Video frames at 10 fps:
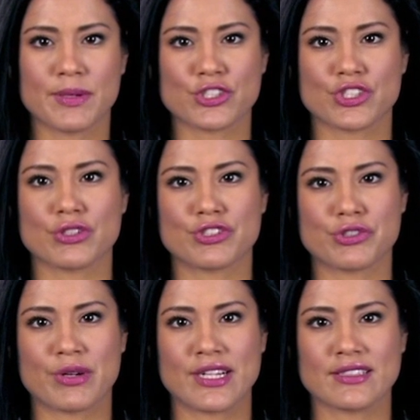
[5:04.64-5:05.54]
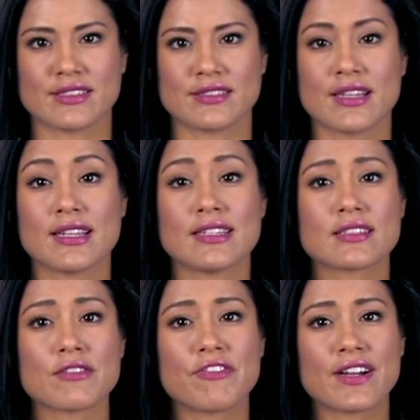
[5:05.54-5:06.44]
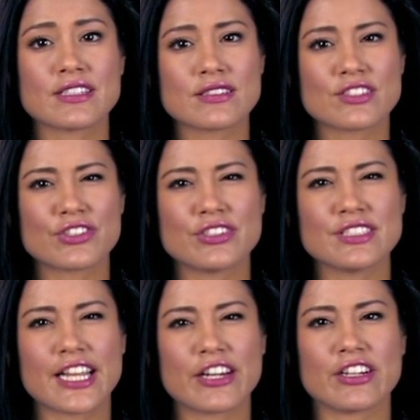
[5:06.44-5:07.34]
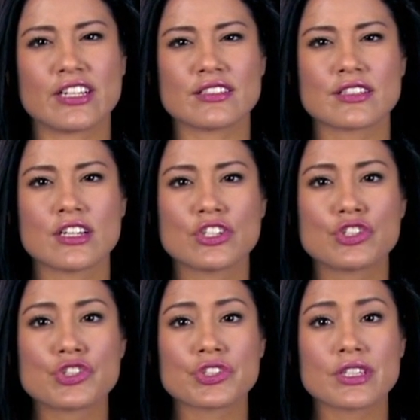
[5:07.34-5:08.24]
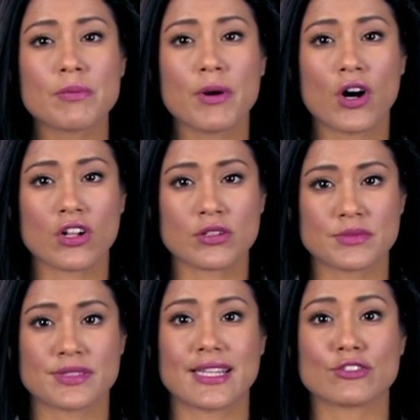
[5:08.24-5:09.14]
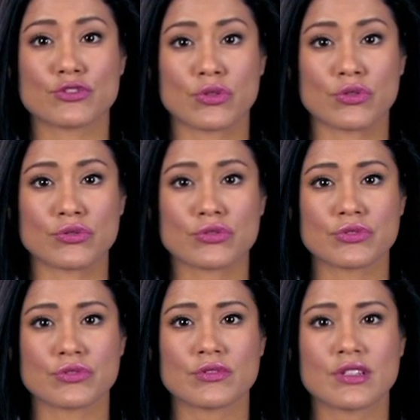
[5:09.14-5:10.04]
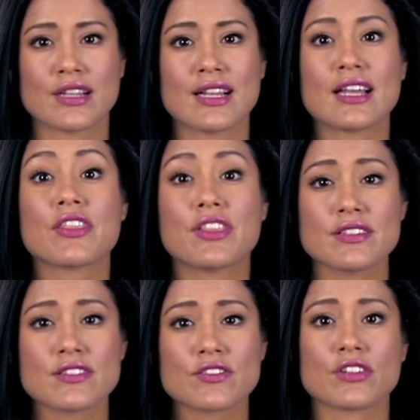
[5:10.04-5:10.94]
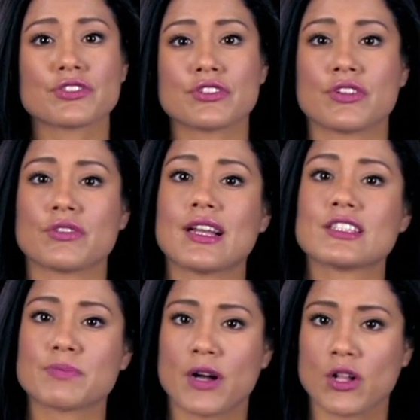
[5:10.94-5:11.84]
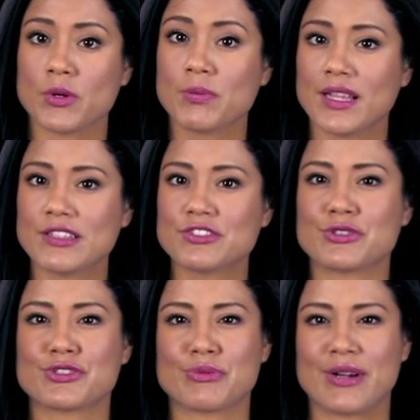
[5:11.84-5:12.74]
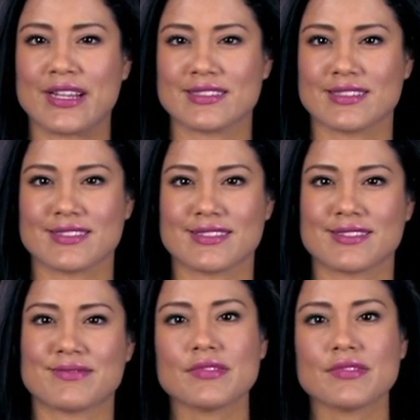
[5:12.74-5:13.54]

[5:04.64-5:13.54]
pustular psoriasis is confined to certain areas, usually the palms and soles. This is also known as palmoplantar psoriasis.